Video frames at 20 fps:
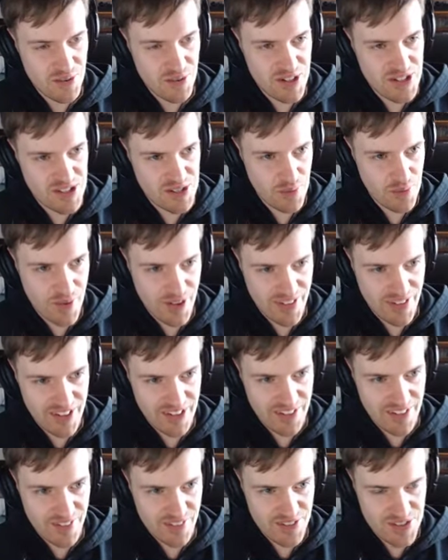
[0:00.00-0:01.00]
doing so well
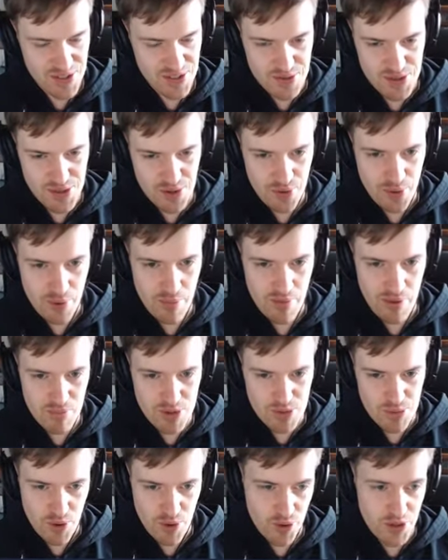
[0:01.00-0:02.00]
here in terms of crew
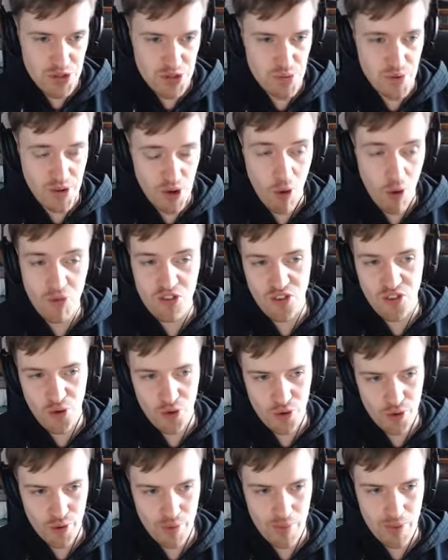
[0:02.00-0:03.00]
members, but at least we got
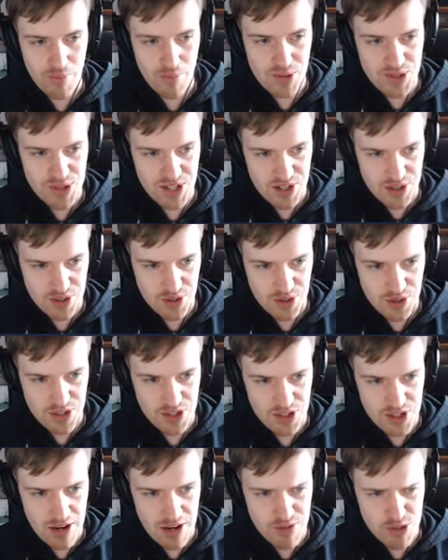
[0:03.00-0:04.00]
four crew members. That's good.
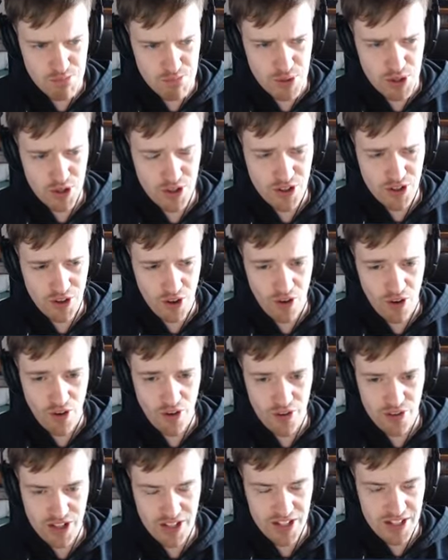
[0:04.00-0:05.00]
His name is Bernard
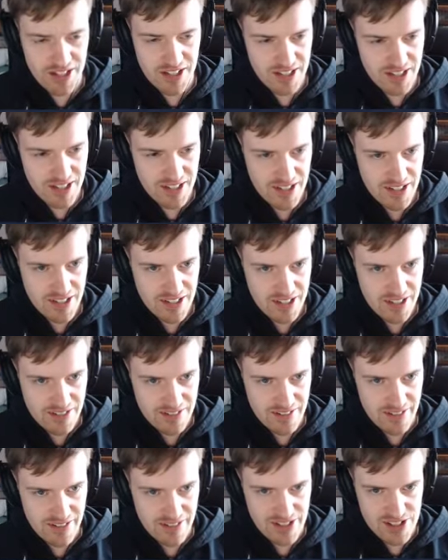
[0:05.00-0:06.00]
Hardy.
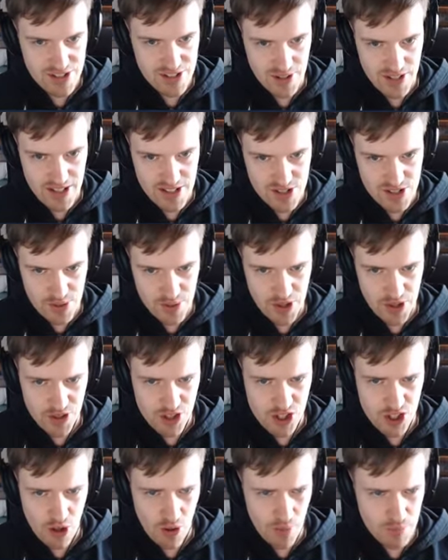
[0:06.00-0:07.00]
Right, okay, so we
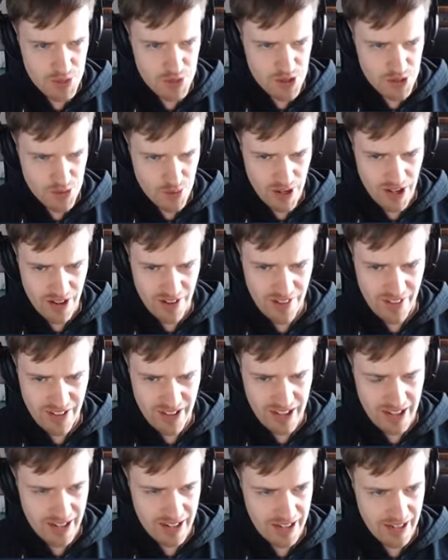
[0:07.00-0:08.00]
got jobs as well.
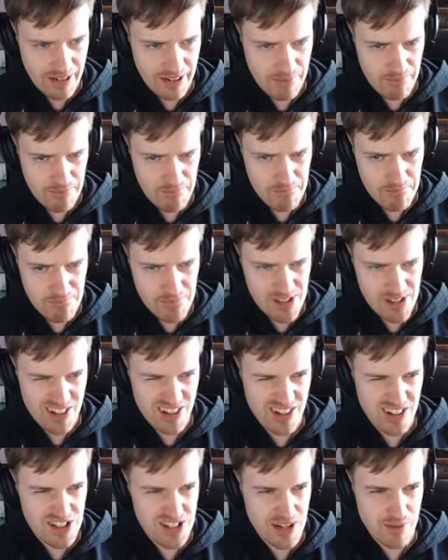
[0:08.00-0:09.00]
Um,
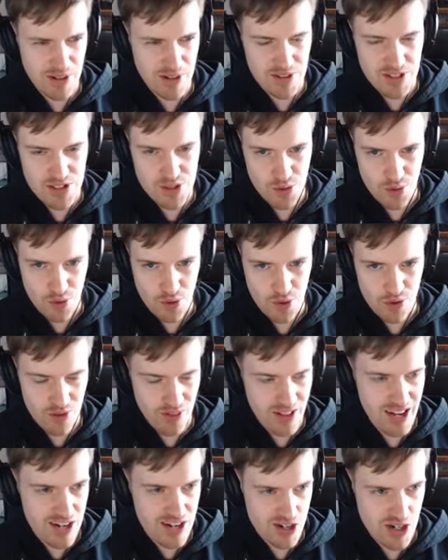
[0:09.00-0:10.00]
oh, damn it, these all
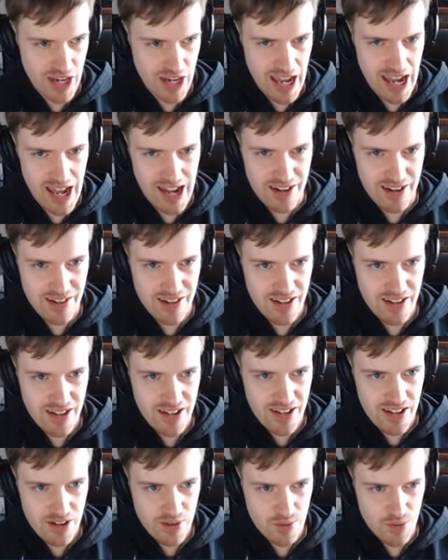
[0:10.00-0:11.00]
clash again.
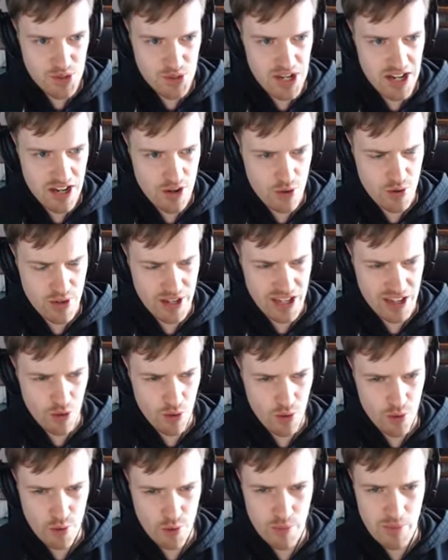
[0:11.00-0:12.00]
We'll take
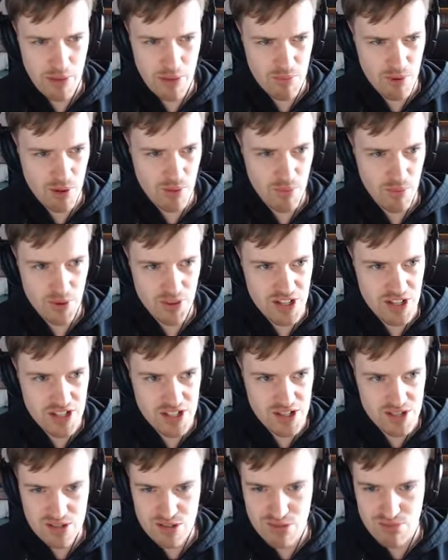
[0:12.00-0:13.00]
kill crew member, but
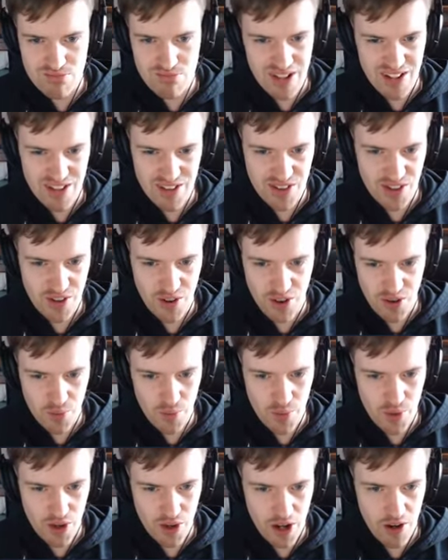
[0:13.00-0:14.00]
these, yeah, they're not
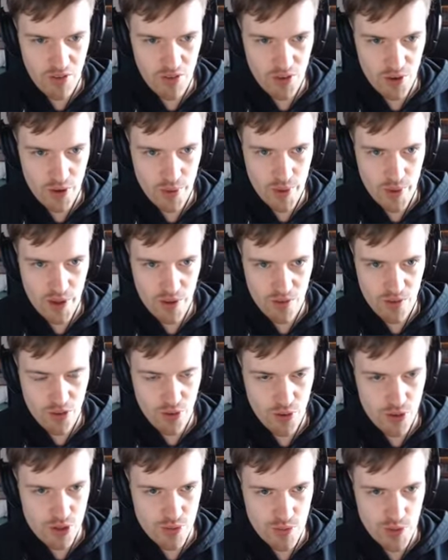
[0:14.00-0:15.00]
going to work out very well,
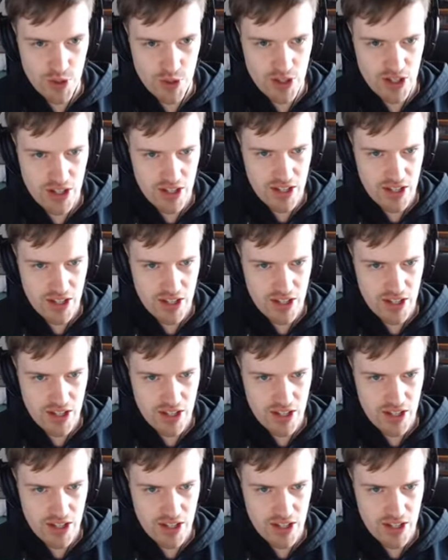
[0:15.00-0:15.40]
unfortunately.